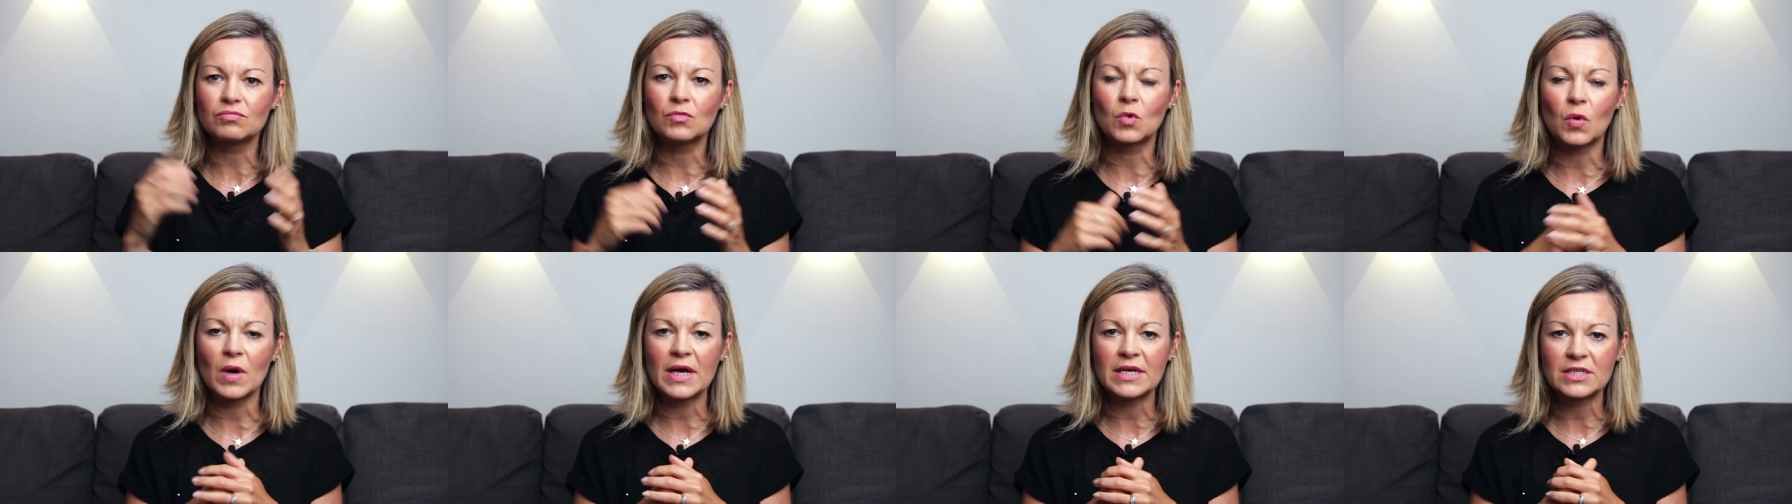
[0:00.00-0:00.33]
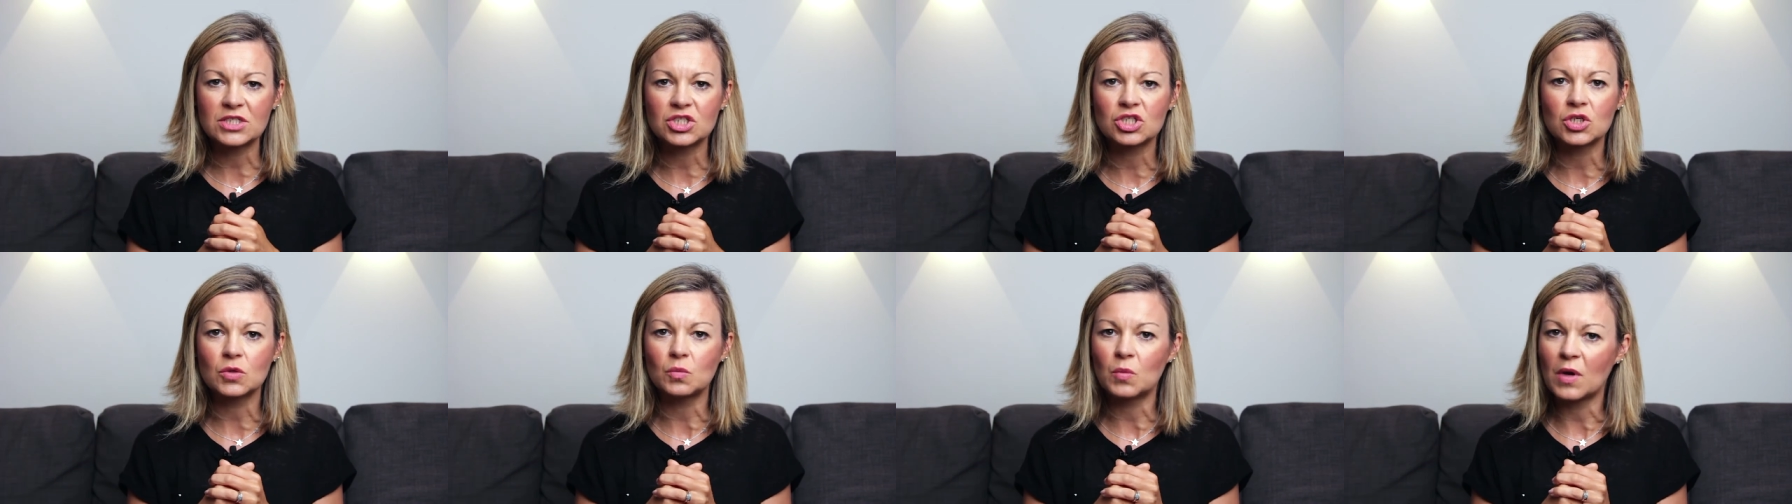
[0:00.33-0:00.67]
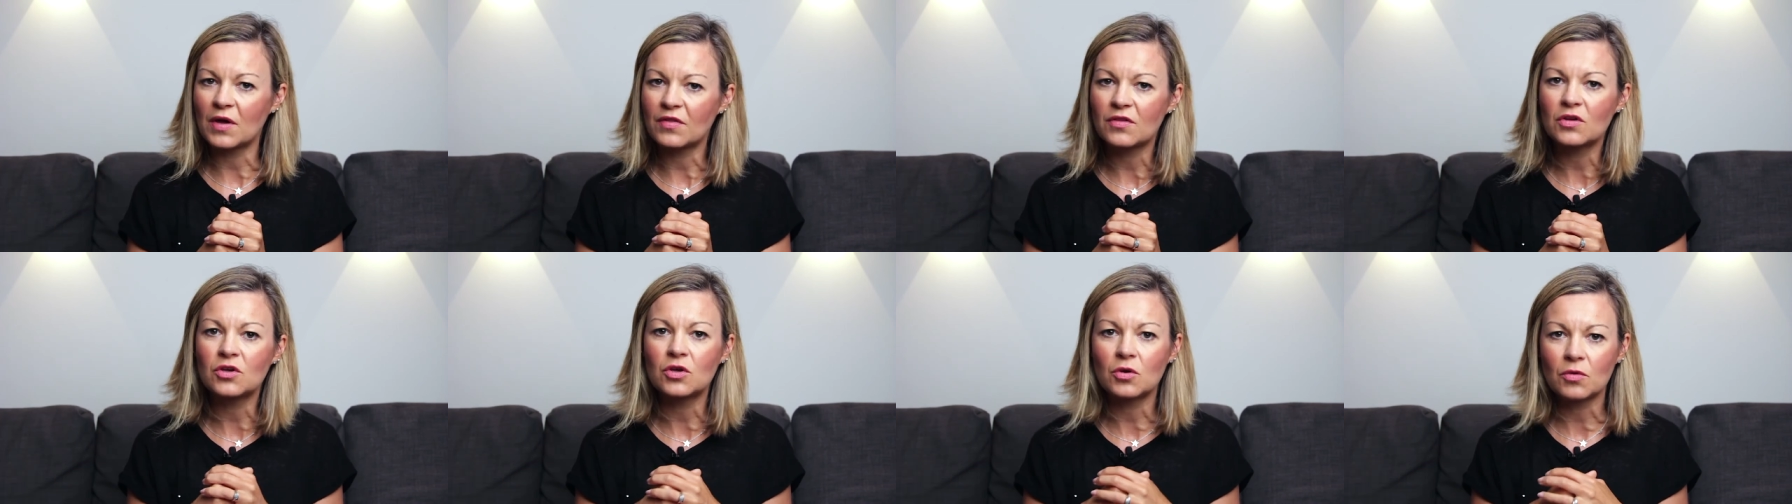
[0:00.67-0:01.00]
question
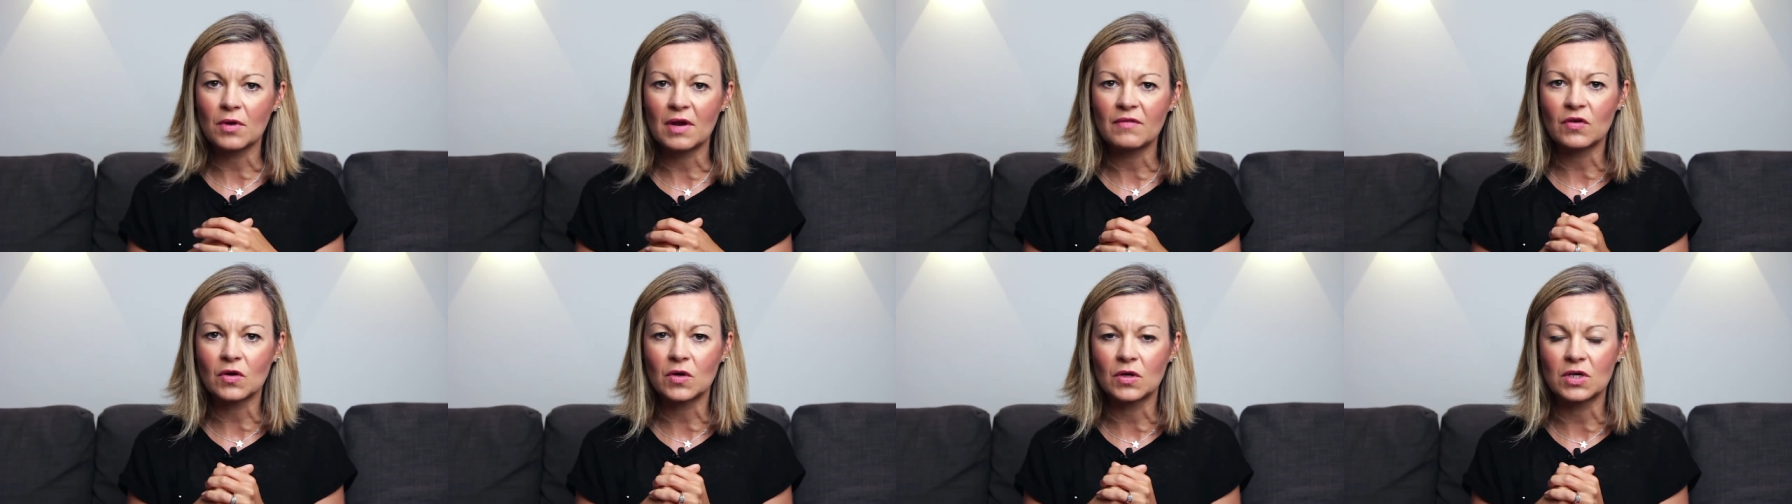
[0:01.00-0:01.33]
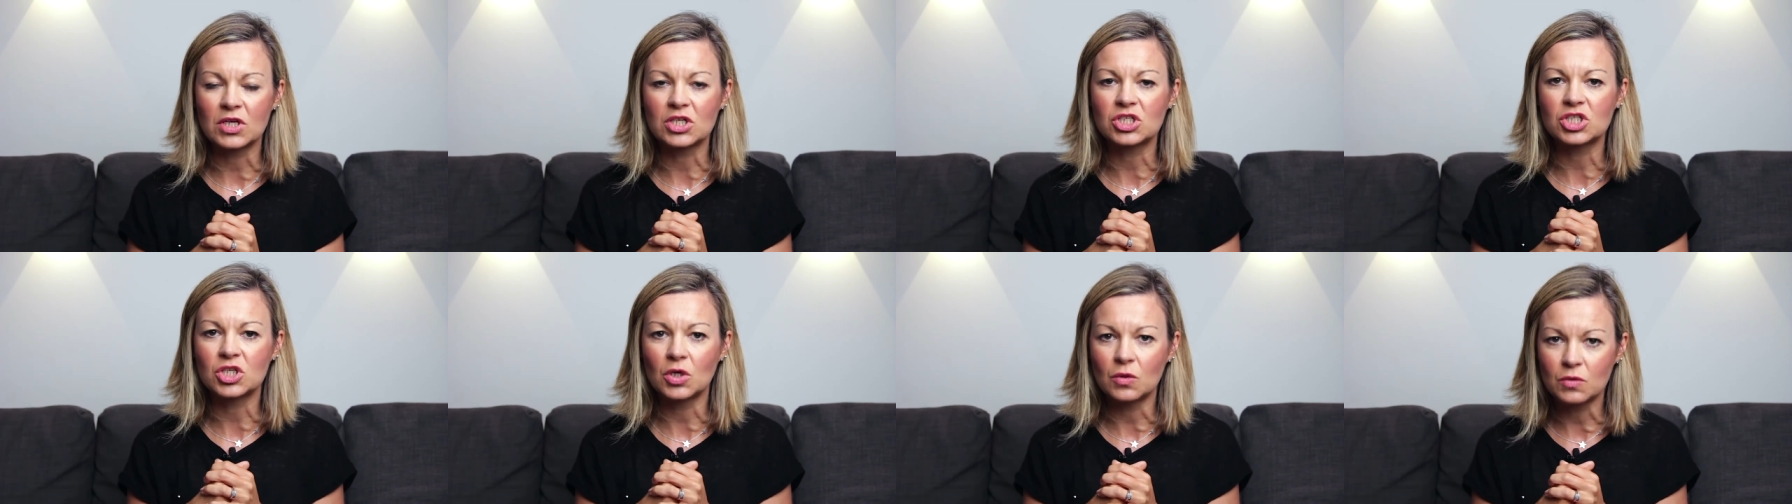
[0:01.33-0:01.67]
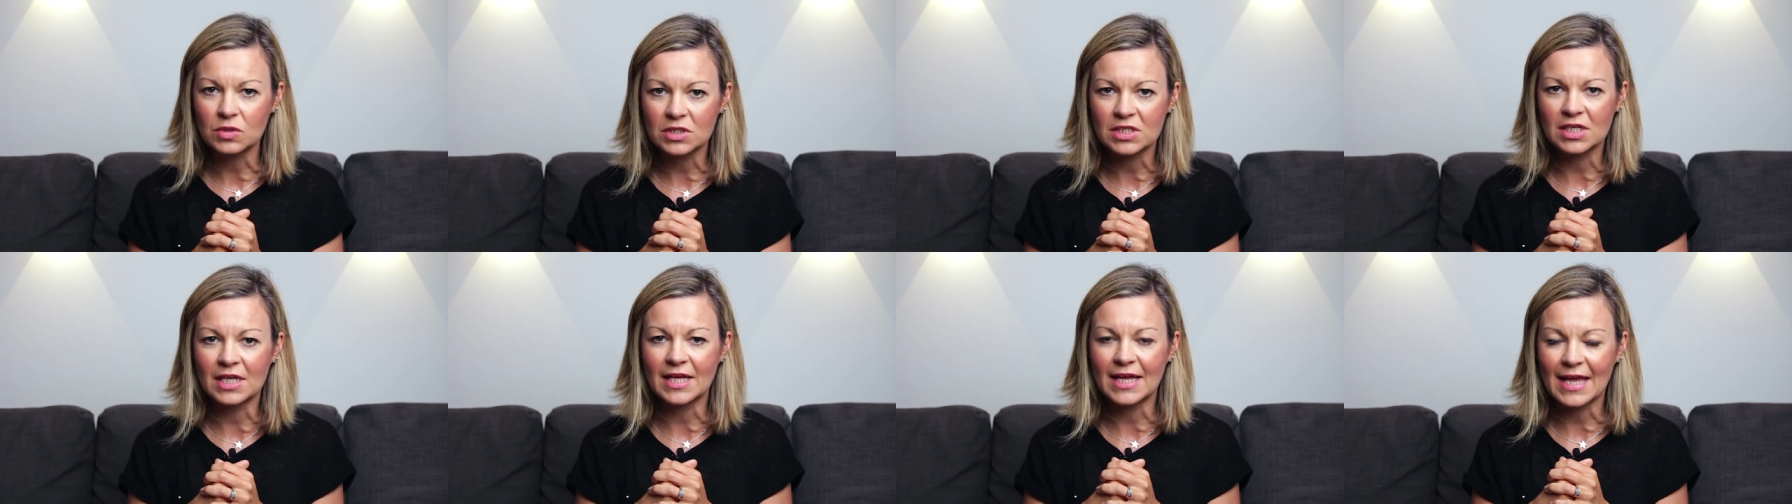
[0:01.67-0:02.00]
whether you're ever going to
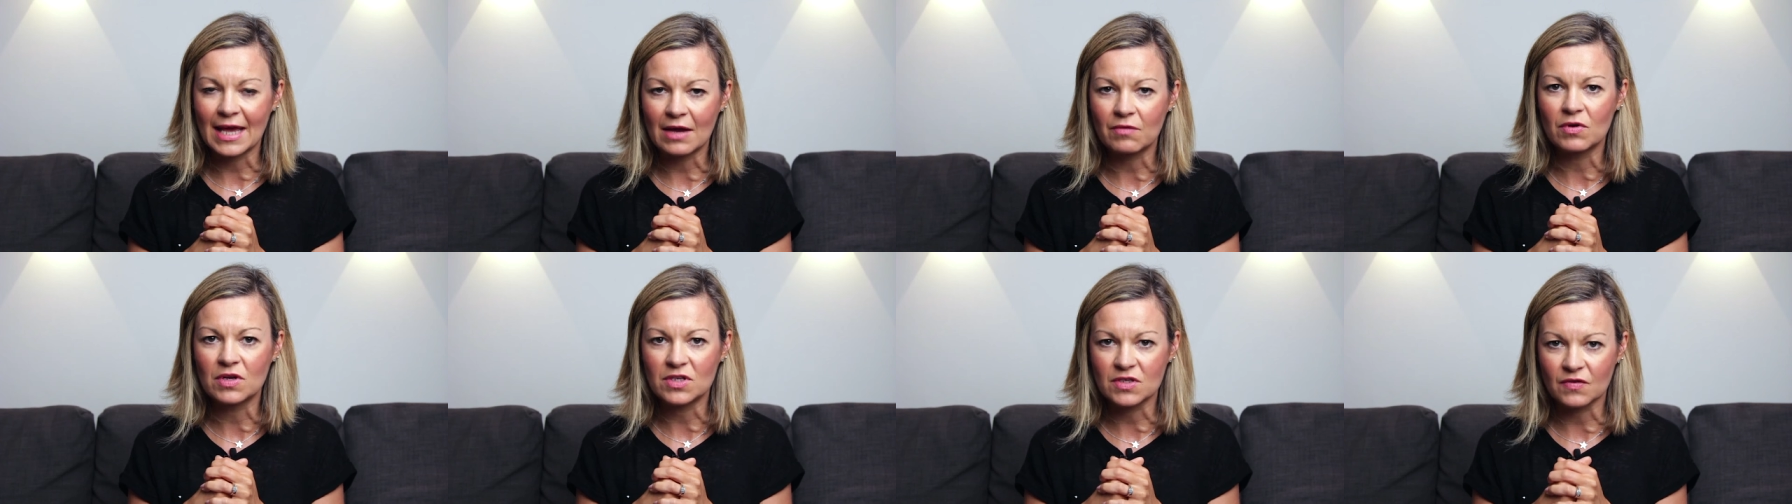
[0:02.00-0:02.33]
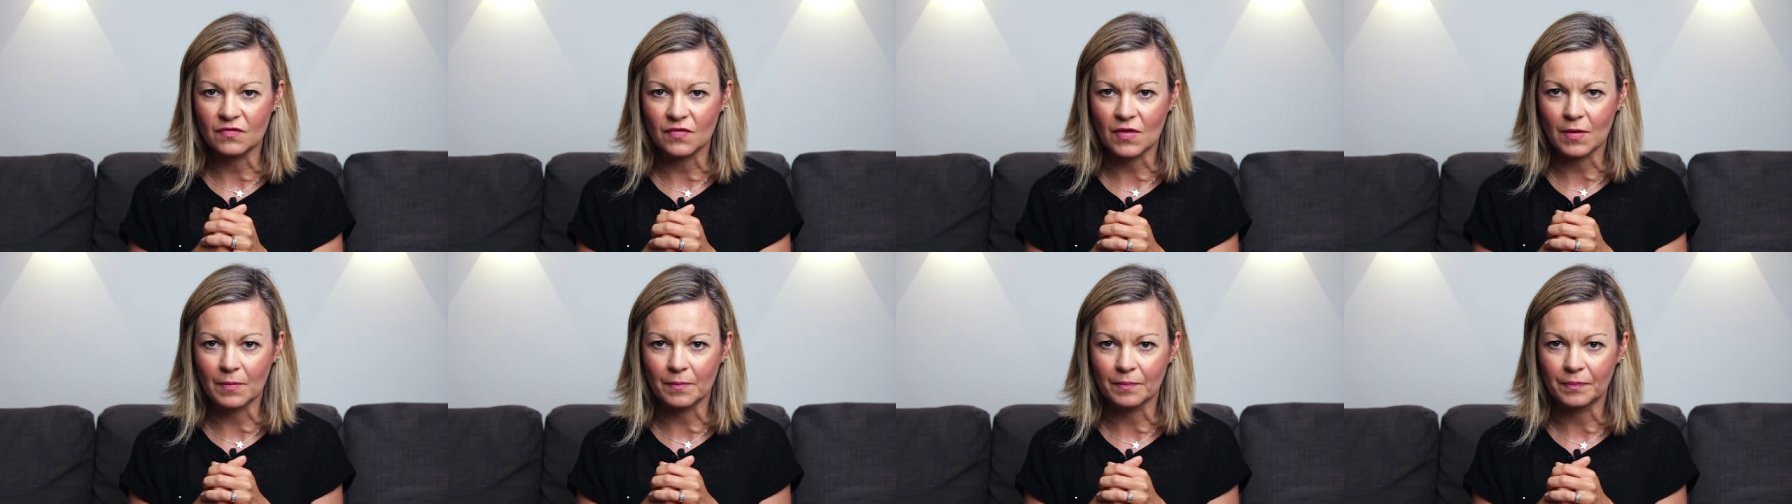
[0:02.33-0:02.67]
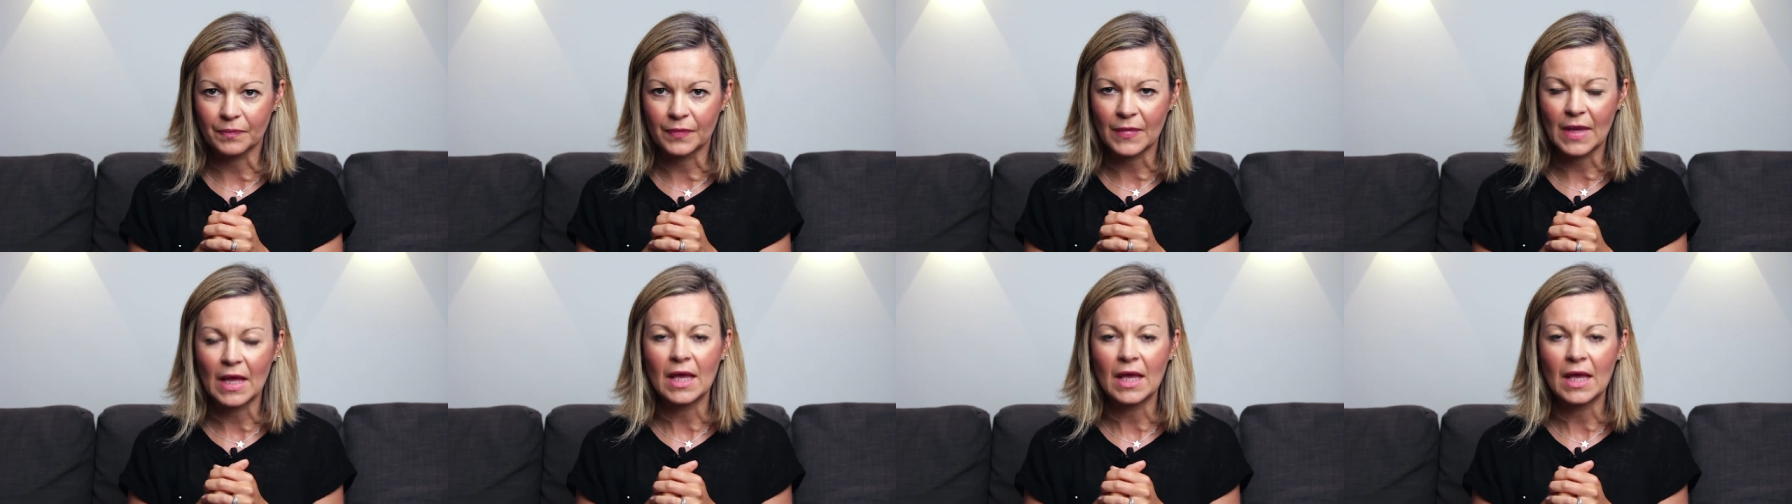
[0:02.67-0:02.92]
totally get rid of them.